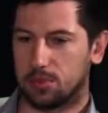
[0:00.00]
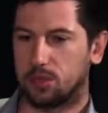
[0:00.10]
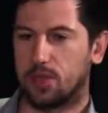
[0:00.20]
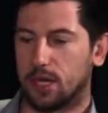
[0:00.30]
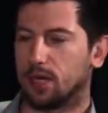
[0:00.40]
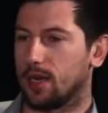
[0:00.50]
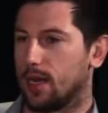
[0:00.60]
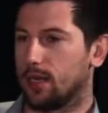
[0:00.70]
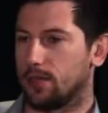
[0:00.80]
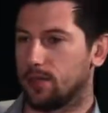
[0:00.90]
trading
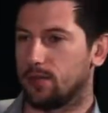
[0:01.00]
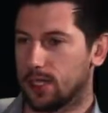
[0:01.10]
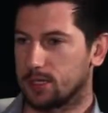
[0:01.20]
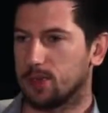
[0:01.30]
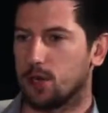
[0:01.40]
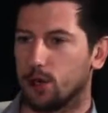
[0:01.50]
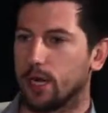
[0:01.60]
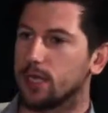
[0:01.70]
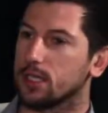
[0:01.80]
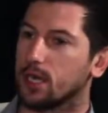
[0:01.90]
and
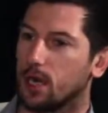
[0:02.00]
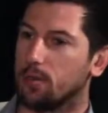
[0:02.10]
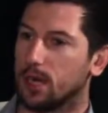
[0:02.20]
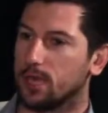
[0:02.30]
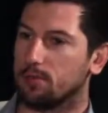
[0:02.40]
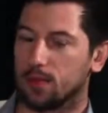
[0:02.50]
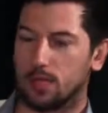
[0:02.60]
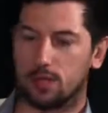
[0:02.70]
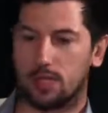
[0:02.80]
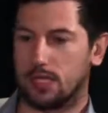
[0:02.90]
investment-oriented company,
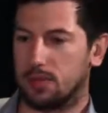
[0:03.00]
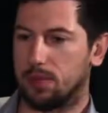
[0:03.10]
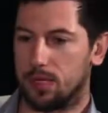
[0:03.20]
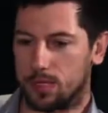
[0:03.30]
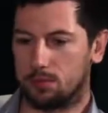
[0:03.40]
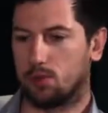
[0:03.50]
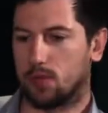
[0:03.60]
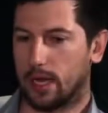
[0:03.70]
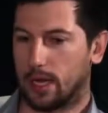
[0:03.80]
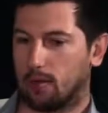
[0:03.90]
because SCB is more
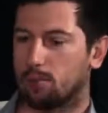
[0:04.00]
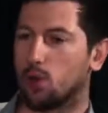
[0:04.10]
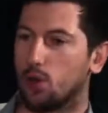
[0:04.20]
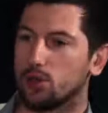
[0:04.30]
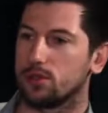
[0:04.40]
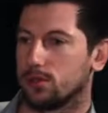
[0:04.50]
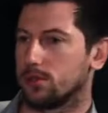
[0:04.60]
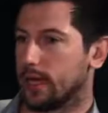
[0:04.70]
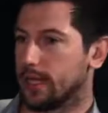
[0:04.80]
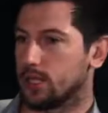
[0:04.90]
like a broad
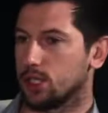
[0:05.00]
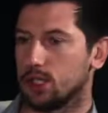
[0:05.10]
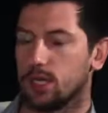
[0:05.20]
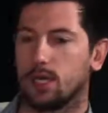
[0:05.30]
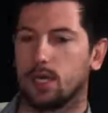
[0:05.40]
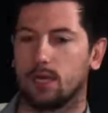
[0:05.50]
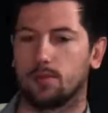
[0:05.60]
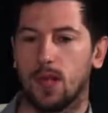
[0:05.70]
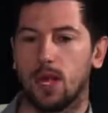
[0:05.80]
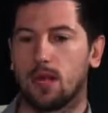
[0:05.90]
range
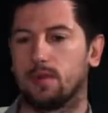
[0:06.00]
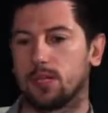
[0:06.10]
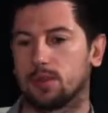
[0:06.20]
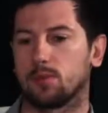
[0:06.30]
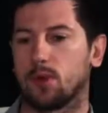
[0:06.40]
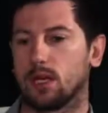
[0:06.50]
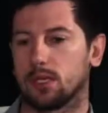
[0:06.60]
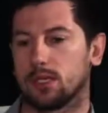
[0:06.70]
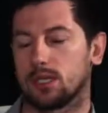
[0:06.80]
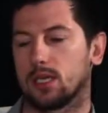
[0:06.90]
investment
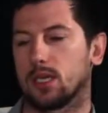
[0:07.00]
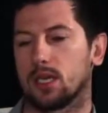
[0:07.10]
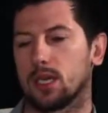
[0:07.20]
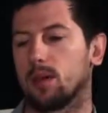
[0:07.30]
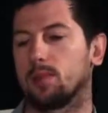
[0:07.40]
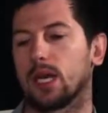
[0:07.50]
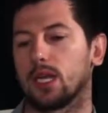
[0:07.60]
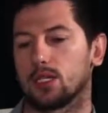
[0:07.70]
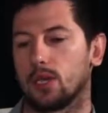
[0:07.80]
products company.